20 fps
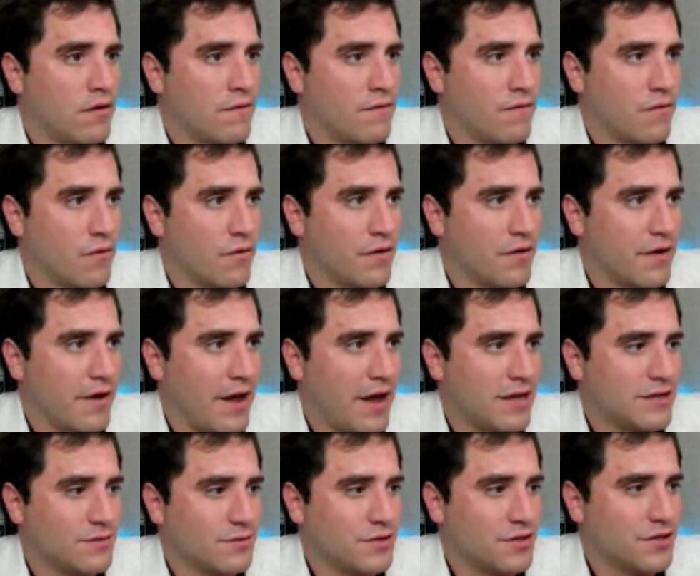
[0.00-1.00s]
for you
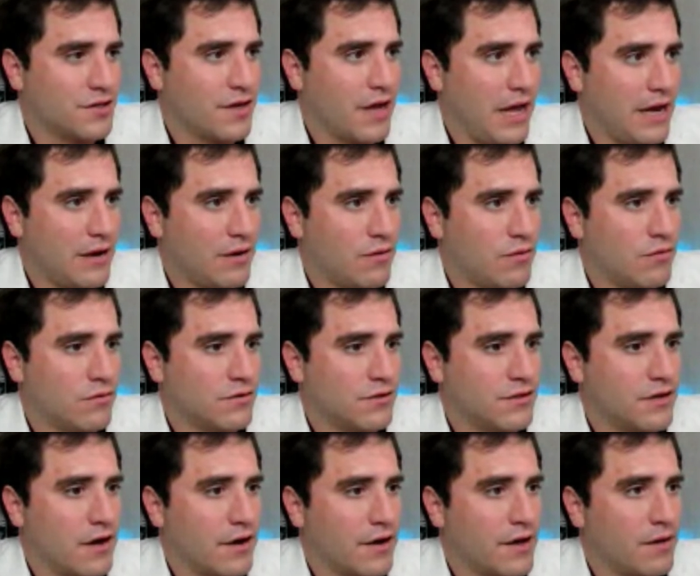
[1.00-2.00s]
guys, which is kind of cool. It's
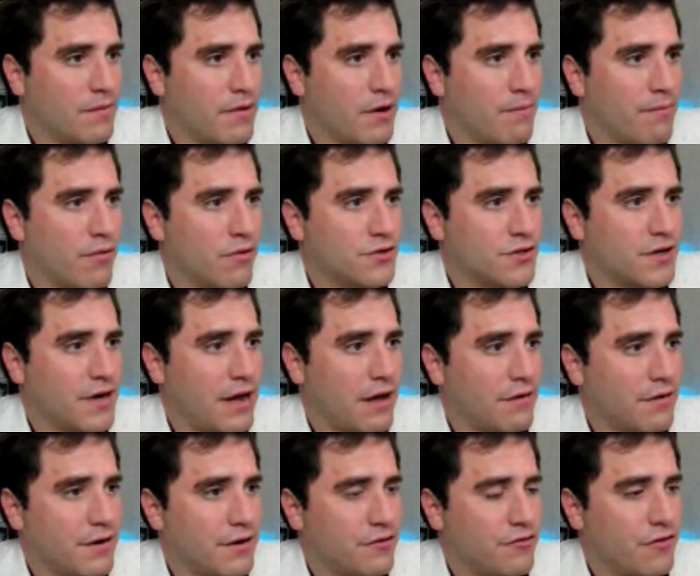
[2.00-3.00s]
talking about
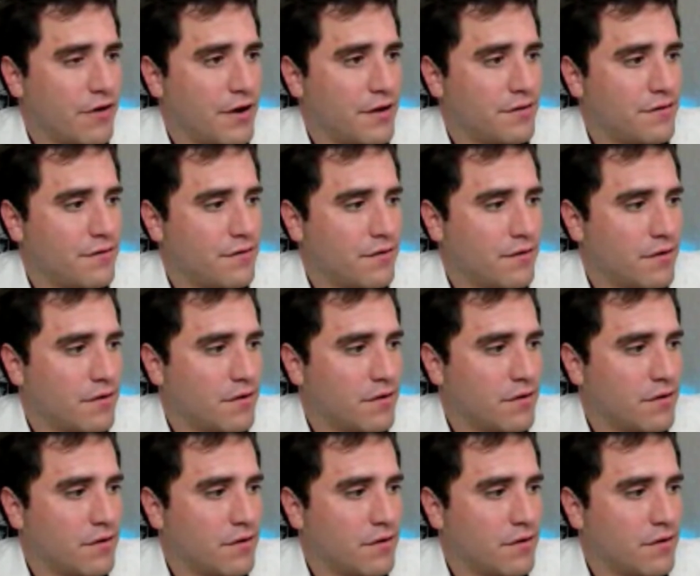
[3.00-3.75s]
personality traits.